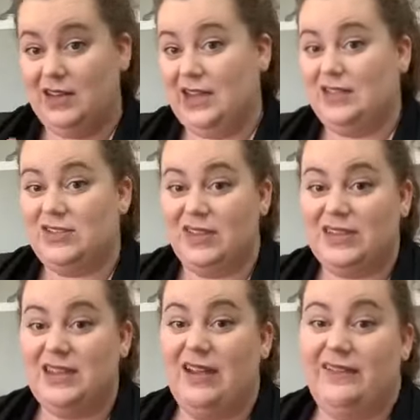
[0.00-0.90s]
And so that's
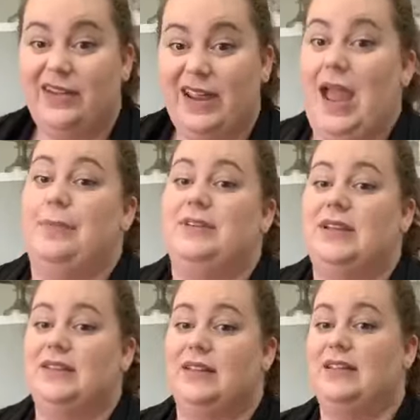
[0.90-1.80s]
not very
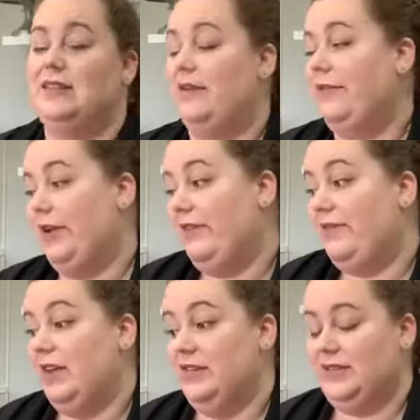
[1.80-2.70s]
appetizing, that's not very
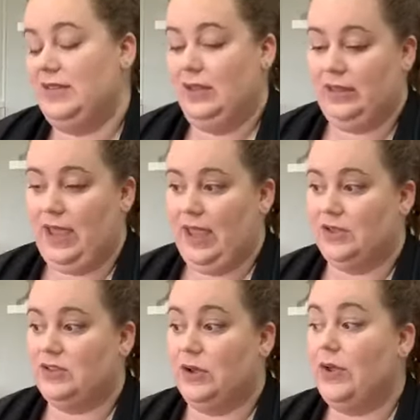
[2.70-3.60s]
fun to see on the cake.
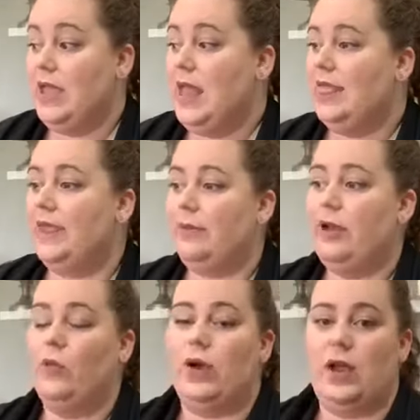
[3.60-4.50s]
So think
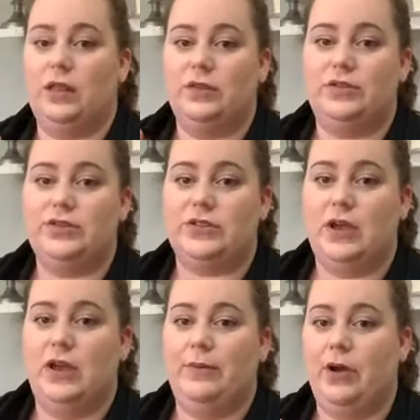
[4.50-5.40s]
about what colors
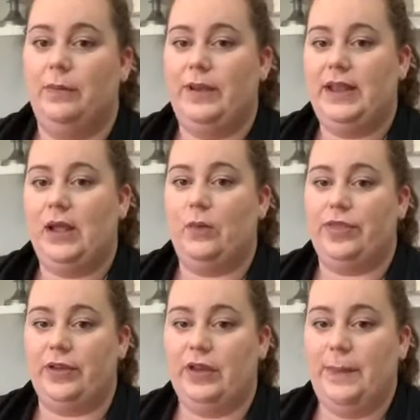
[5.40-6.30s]
um, are meeting and what
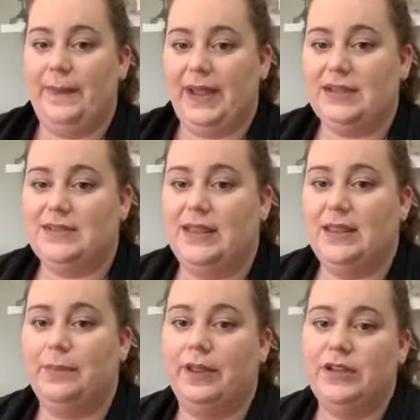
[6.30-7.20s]
they're gonna mix, and then
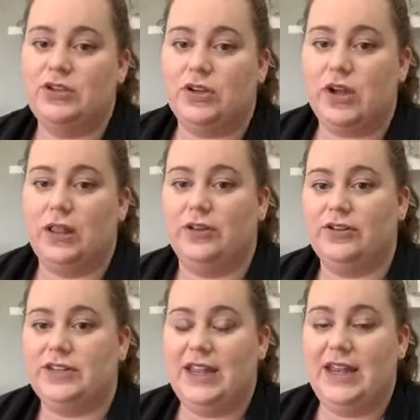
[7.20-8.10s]
place your
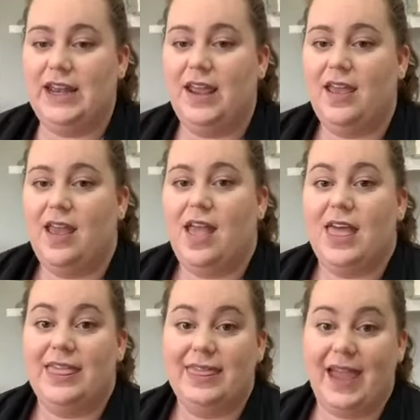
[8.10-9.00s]
colors in
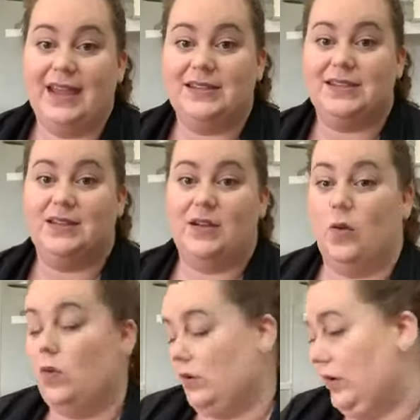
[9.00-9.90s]
that
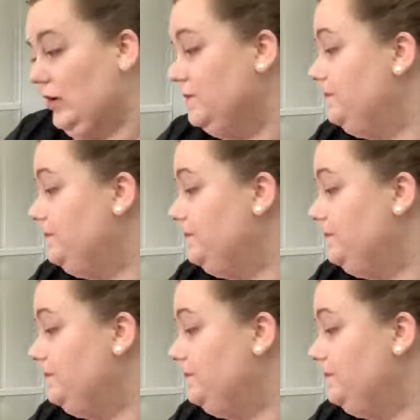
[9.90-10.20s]
order.